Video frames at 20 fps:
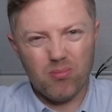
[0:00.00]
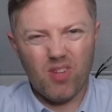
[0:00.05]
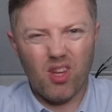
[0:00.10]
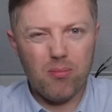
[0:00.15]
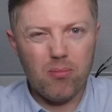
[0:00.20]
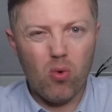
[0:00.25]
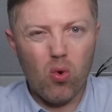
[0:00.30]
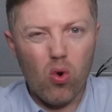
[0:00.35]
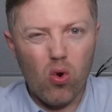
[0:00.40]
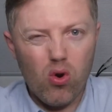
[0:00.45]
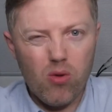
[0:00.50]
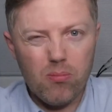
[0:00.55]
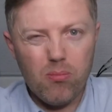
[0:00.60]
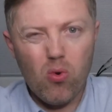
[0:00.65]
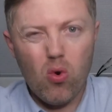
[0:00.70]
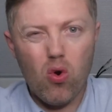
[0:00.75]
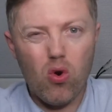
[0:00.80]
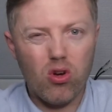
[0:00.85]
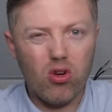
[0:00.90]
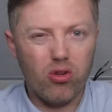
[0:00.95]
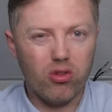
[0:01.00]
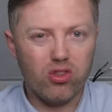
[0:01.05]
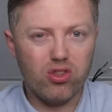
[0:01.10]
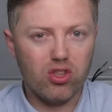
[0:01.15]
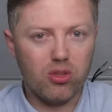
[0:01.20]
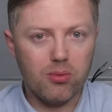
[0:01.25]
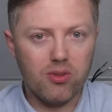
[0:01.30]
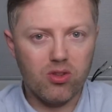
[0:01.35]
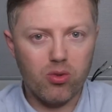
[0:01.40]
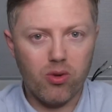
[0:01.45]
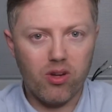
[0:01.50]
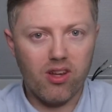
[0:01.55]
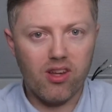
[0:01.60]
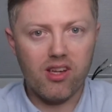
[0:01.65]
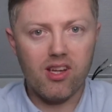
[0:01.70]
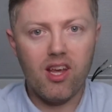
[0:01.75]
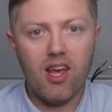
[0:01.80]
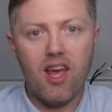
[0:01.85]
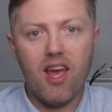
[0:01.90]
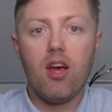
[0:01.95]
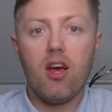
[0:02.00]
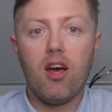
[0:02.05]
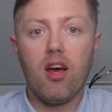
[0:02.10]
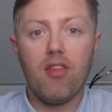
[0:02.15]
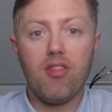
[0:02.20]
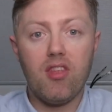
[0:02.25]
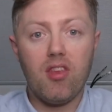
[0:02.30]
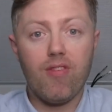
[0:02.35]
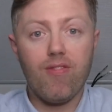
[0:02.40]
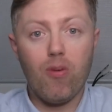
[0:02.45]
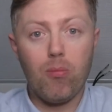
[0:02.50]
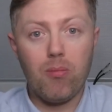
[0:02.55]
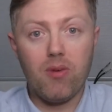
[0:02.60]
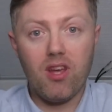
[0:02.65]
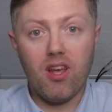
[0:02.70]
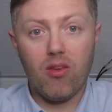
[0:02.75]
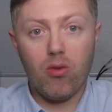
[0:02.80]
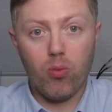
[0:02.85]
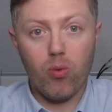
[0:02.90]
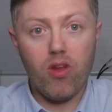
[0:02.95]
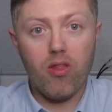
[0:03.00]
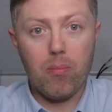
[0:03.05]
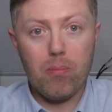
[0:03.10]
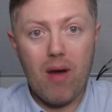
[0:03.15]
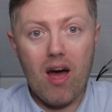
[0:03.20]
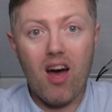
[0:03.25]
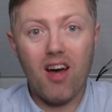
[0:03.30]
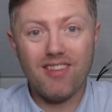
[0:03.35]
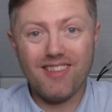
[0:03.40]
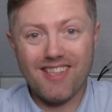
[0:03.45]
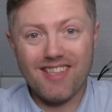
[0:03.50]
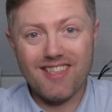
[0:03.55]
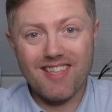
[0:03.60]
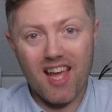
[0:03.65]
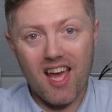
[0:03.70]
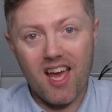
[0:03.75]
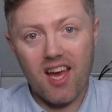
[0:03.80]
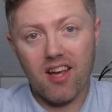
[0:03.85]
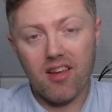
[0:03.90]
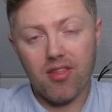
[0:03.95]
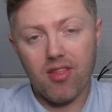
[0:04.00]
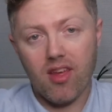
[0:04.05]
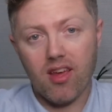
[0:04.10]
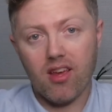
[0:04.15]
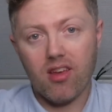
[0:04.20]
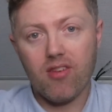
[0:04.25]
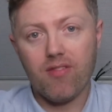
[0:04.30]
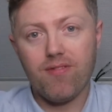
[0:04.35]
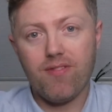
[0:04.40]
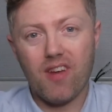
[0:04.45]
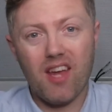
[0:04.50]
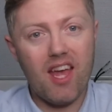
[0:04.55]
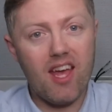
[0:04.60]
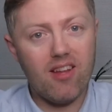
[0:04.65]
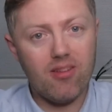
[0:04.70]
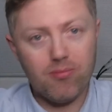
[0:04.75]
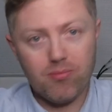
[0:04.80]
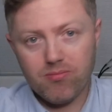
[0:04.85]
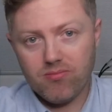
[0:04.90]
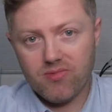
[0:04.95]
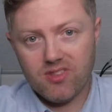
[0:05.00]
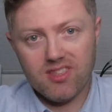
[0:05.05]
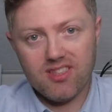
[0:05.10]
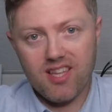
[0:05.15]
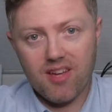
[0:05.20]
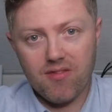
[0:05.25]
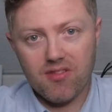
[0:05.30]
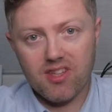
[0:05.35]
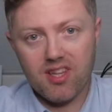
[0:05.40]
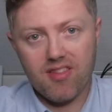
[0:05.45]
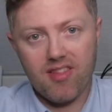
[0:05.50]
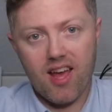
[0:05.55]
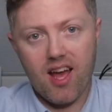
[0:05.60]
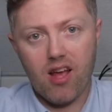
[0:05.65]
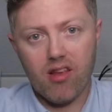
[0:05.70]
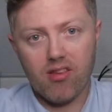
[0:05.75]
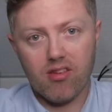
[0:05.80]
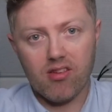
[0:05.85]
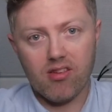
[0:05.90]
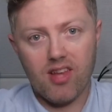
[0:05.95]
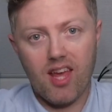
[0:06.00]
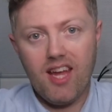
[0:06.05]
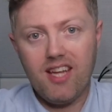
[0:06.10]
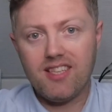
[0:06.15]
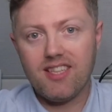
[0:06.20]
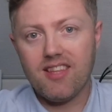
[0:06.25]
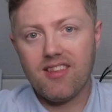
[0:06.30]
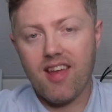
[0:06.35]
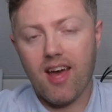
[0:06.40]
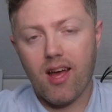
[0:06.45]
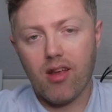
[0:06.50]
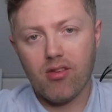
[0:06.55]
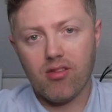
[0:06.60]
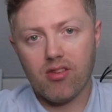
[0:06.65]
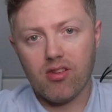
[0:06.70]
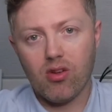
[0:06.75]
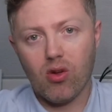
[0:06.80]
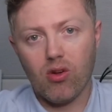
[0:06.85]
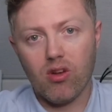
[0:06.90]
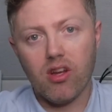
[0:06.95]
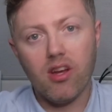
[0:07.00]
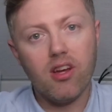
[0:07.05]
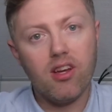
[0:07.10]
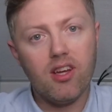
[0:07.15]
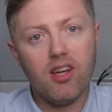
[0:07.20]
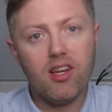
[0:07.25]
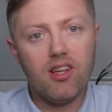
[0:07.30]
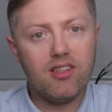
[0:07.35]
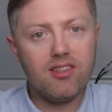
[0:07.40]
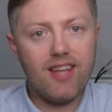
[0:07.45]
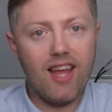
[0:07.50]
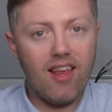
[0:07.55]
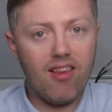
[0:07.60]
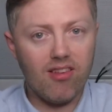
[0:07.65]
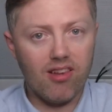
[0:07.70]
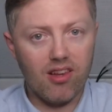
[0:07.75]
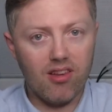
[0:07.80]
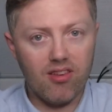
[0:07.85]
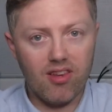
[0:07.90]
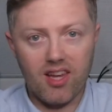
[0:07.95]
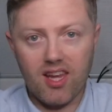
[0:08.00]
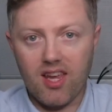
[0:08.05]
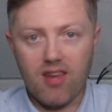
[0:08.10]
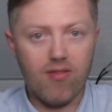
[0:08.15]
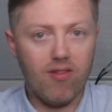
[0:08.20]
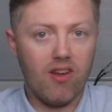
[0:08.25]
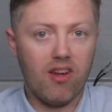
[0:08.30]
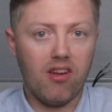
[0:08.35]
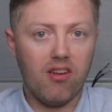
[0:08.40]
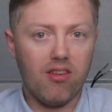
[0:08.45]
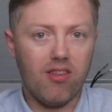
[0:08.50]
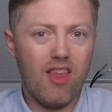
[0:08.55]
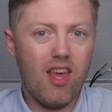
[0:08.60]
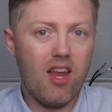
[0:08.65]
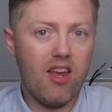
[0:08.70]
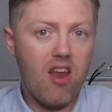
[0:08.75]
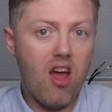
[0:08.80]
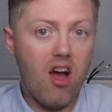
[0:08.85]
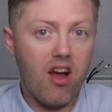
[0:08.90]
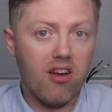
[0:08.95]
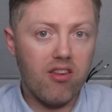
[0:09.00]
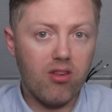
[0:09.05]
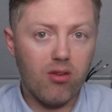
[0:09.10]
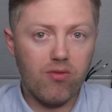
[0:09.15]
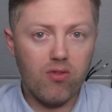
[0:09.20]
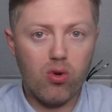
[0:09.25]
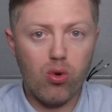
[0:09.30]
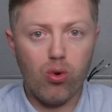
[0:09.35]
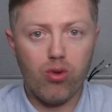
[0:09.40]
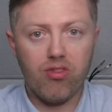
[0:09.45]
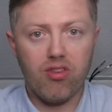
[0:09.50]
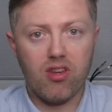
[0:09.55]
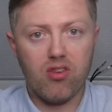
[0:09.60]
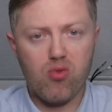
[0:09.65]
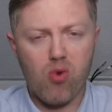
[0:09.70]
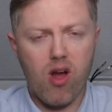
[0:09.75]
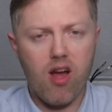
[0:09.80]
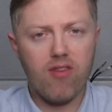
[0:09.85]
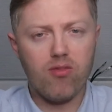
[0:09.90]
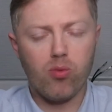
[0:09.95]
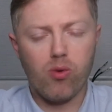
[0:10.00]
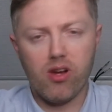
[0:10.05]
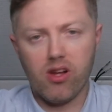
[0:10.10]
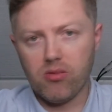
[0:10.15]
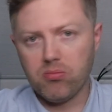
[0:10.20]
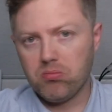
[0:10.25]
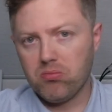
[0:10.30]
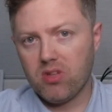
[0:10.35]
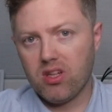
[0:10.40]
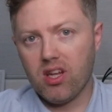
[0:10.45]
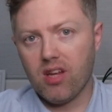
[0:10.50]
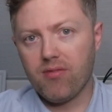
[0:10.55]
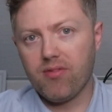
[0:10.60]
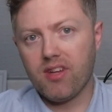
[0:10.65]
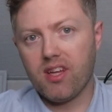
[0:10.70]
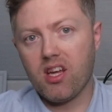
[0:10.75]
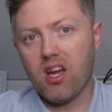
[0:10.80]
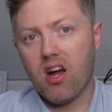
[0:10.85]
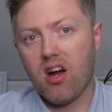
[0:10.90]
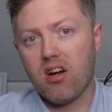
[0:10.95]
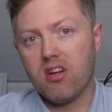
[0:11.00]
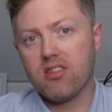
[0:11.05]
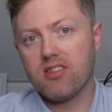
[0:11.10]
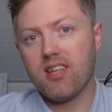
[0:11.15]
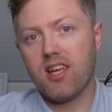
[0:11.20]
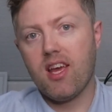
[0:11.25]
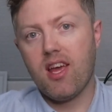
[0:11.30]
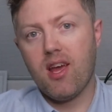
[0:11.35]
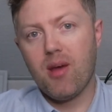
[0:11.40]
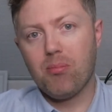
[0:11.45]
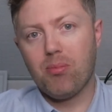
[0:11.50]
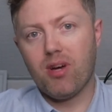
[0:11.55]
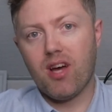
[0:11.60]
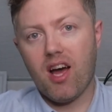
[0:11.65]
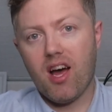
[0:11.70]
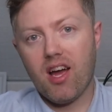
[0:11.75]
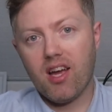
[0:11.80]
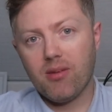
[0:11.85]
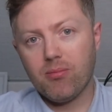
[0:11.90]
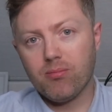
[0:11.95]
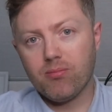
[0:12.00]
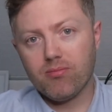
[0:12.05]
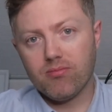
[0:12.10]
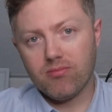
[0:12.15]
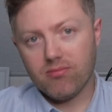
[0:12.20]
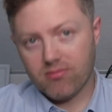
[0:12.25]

more consumers, really. This for me is where the party's at, I think. Forget $70,000, $80,000 Teslas and EVs. They're nice, of course, they drive well, lovely cars, but I